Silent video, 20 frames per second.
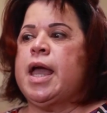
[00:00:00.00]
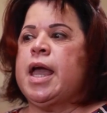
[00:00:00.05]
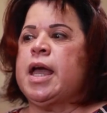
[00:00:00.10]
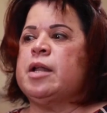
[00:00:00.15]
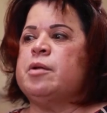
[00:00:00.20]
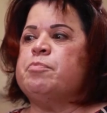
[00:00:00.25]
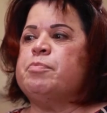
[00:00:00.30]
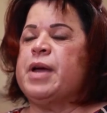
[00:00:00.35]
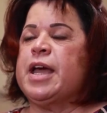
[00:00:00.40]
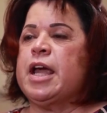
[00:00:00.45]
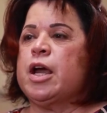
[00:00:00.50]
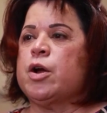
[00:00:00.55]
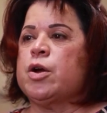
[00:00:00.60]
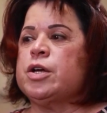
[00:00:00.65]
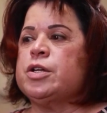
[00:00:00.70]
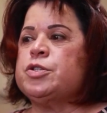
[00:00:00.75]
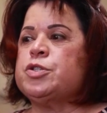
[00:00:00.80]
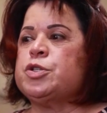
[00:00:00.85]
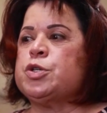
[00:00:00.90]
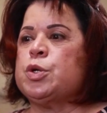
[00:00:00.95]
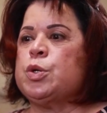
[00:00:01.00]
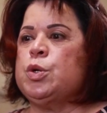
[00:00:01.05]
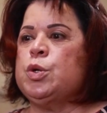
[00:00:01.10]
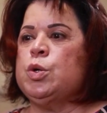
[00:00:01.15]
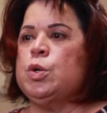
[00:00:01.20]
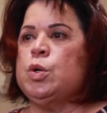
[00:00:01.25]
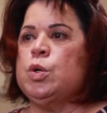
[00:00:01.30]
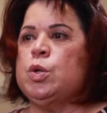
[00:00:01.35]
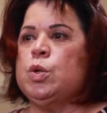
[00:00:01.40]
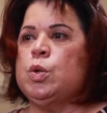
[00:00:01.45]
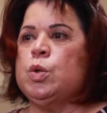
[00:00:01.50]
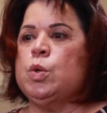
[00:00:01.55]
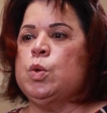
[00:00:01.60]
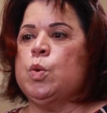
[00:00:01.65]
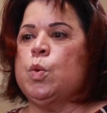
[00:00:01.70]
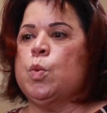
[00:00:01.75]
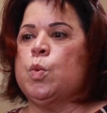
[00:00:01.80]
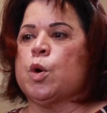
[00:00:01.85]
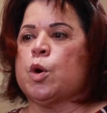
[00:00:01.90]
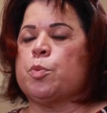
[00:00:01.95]
and parents
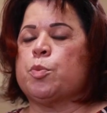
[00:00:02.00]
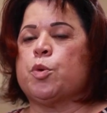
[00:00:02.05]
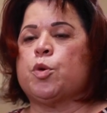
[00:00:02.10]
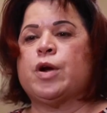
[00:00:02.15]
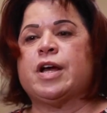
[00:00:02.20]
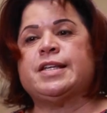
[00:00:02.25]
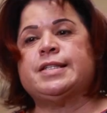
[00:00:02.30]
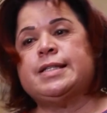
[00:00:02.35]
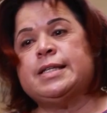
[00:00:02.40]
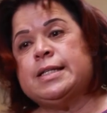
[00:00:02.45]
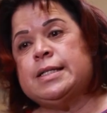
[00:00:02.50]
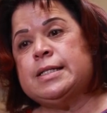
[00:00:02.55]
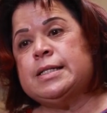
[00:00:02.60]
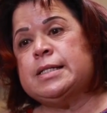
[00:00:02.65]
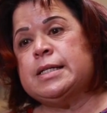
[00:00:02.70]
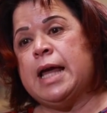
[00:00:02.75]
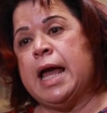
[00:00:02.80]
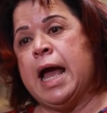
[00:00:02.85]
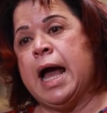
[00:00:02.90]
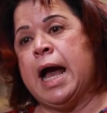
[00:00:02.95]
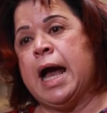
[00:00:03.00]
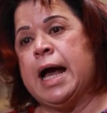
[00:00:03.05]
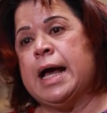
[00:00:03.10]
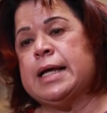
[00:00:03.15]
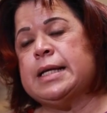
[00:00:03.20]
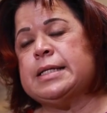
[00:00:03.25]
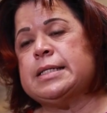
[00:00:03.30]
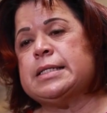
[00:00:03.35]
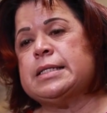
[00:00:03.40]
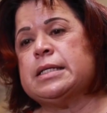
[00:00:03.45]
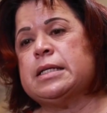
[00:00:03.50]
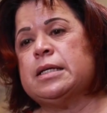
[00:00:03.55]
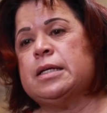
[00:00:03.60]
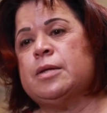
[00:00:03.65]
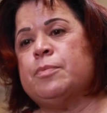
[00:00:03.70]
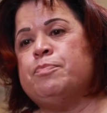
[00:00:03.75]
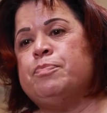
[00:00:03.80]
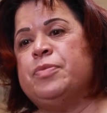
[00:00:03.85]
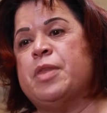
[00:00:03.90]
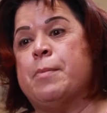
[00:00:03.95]
who were present at
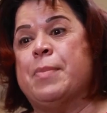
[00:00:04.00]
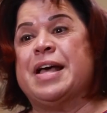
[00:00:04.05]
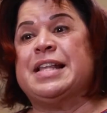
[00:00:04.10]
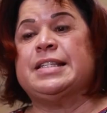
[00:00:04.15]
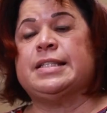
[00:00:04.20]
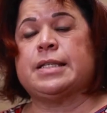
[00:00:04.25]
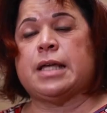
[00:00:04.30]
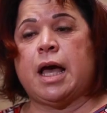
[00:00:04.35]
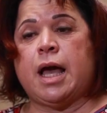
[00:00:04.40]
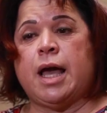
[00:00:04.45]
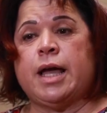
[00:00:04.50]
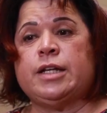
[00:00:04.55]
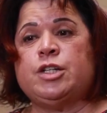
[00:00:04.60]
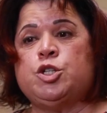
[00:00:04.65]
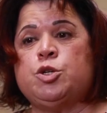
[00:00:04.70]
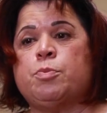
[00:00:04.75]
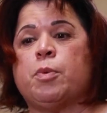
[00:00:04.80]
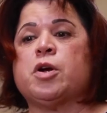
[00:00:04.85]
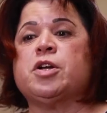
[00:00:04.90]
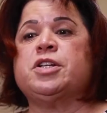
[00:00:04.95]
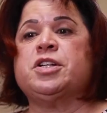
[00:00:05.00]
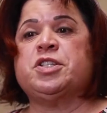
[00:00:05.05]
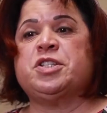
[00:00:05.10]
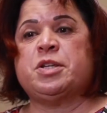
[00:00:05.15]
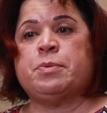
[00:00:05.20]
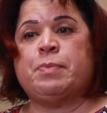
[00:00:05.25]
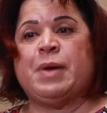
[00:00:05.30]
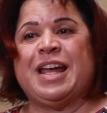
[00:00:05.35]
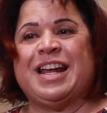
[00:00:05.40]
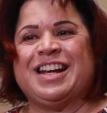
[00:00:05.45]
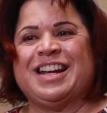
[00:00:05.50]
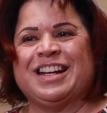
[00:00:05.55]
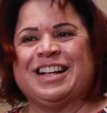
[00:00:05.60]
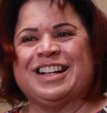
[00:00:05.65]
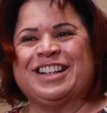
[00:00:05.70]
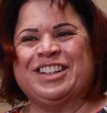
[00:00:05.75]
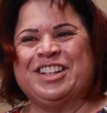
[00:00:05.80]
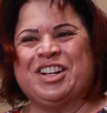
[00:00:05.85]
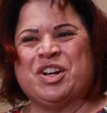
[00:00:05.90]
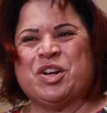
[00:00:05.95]
the bedside to participate in
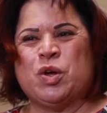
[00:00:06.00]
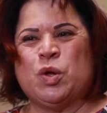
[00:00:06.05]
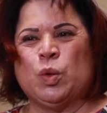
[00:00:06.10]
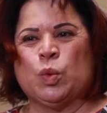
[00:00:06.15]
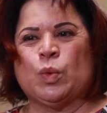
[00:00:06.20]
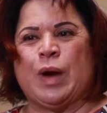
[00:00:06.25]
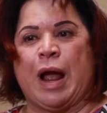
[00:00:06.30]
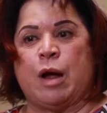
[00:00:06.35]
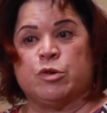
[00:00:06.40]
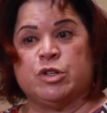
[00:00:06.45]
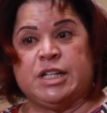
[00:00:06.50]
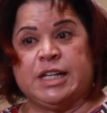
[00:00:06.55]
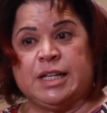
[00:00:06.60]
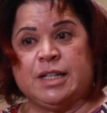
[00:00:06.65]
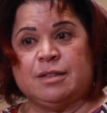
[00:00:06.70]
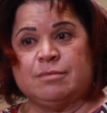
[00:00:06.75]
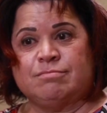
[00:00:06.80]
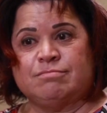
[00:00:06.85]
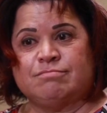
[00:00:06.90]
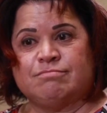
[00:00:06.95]
clinical rounding